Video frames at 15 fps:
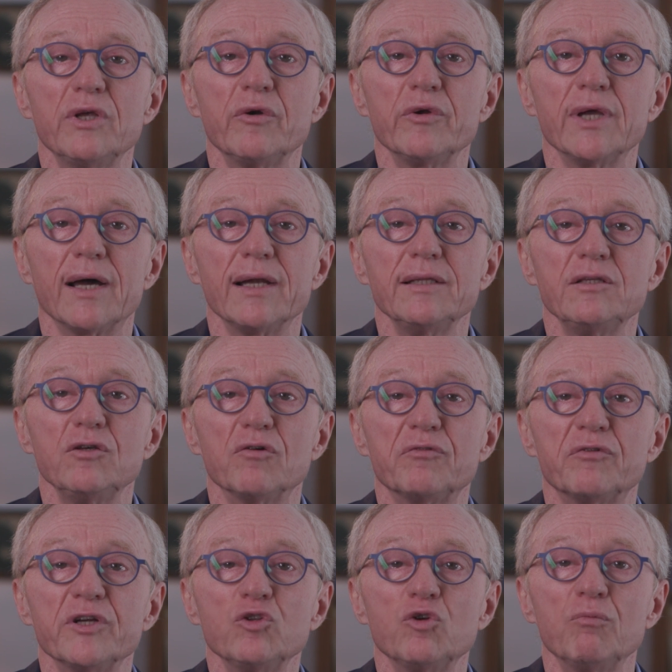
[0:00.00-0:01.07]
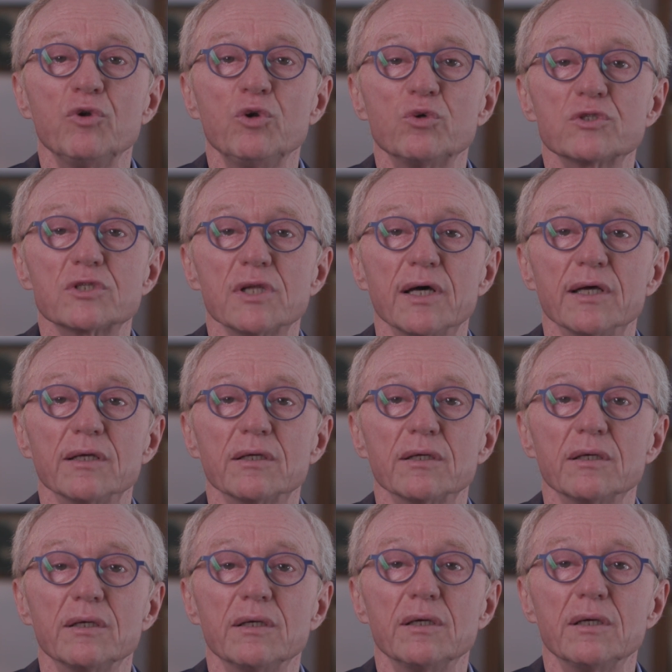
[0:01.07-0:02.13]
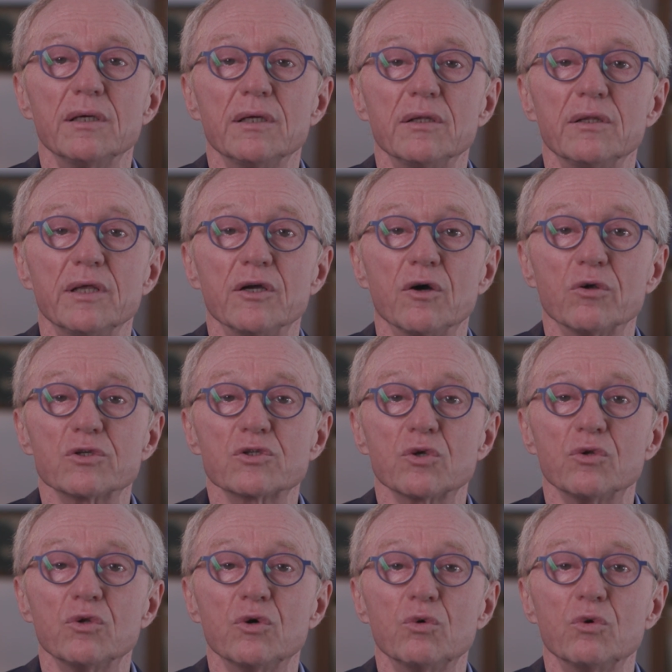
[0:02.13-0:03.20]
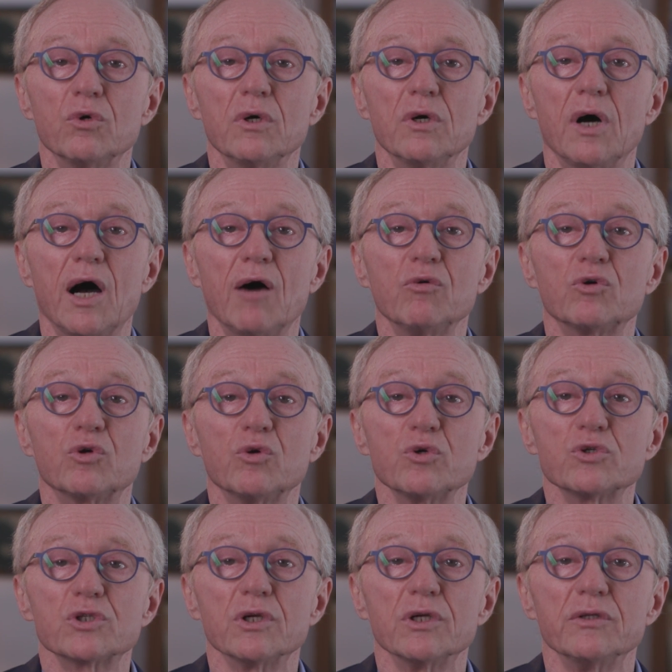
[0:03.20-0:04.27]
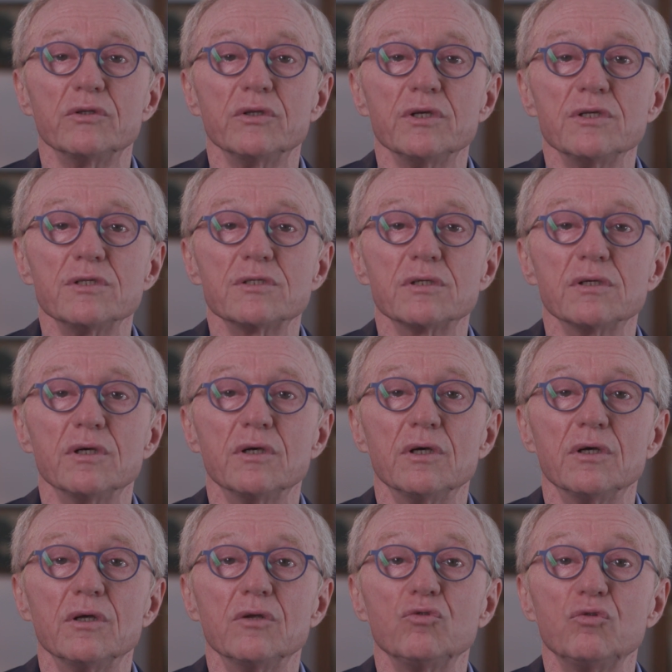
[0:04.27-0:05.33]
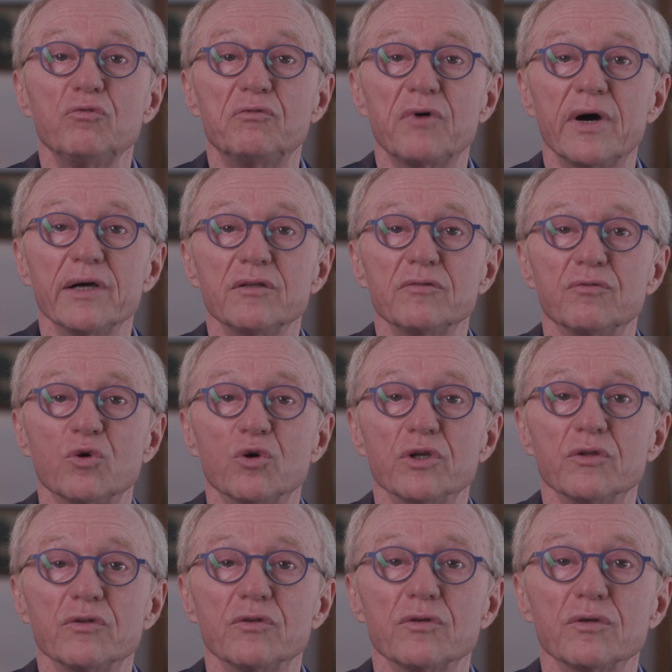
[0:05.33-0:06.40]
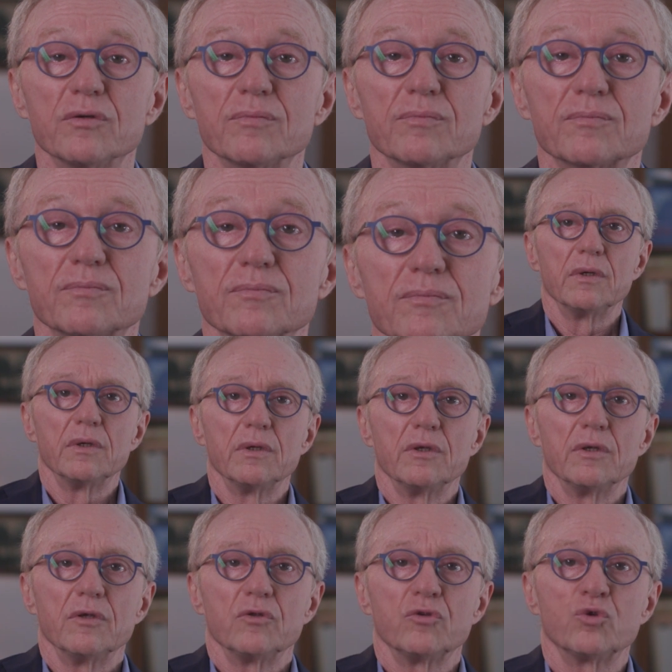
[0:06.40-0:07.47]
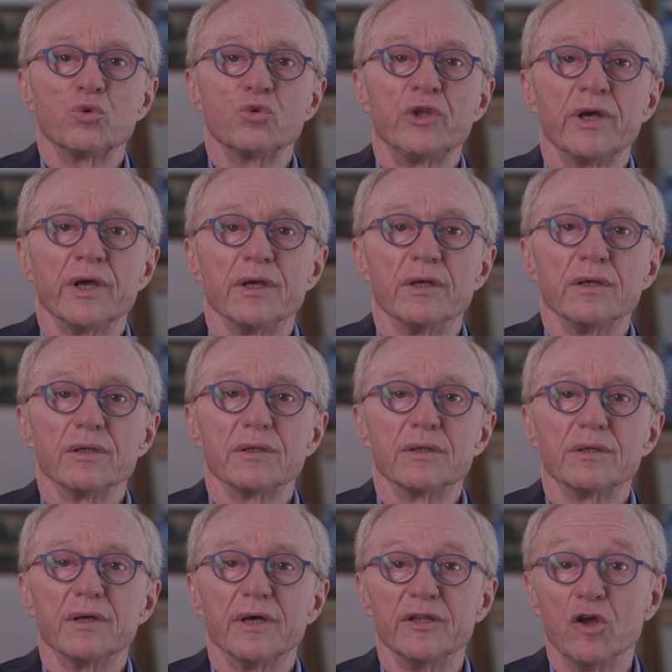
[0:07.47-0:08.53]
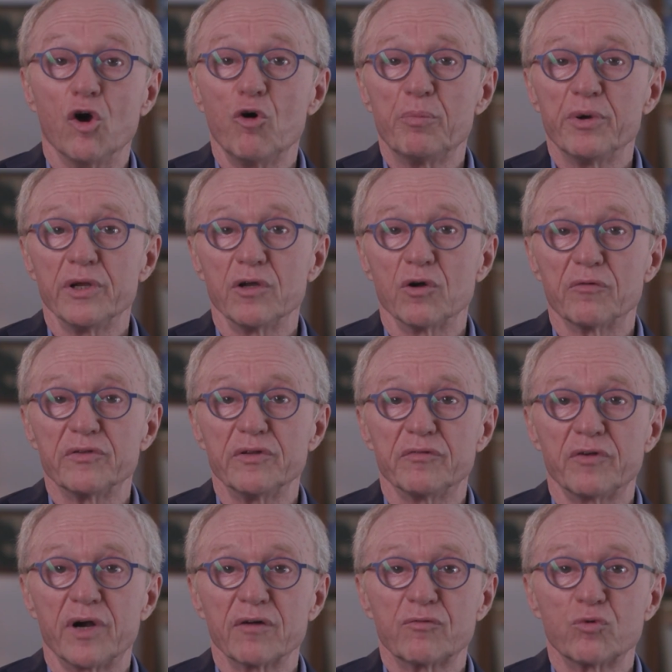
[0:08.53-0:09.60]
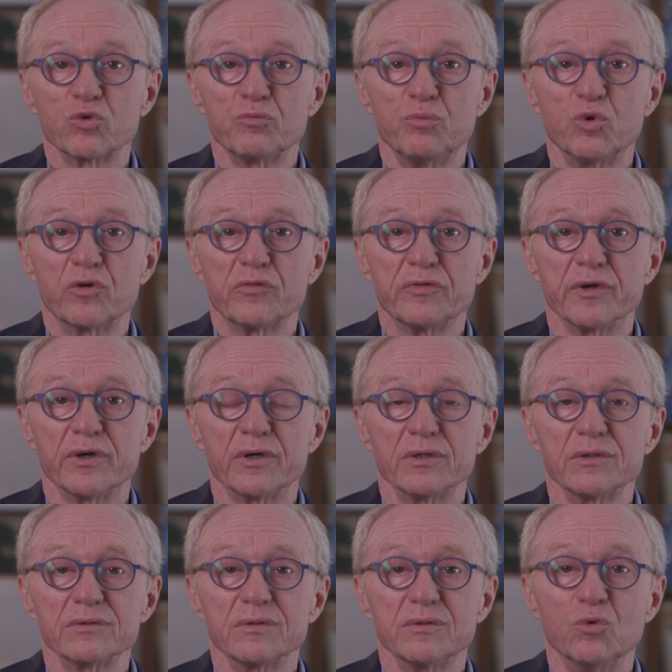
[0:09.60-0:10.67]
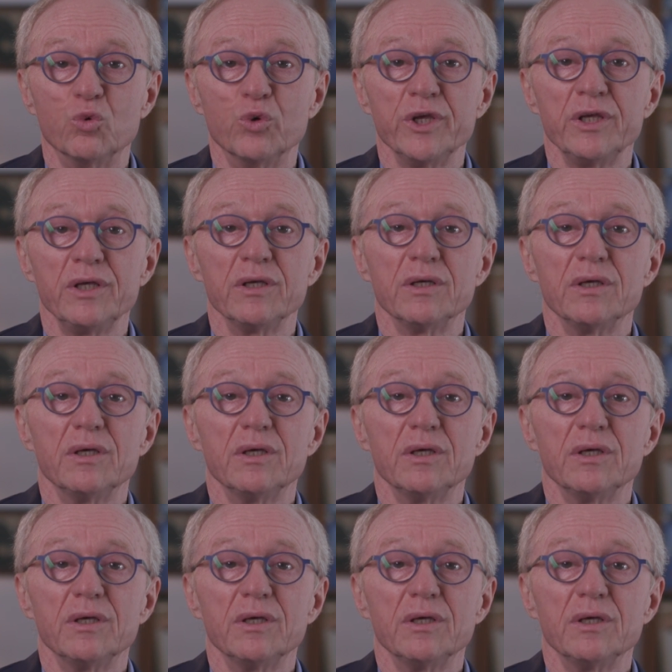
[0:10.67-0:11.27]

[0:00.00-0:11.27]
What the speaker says: the reality of freedom looks like. They also know how crucial it is to fight for it. Today, at the opening of the Frankfurt Book Fair, we,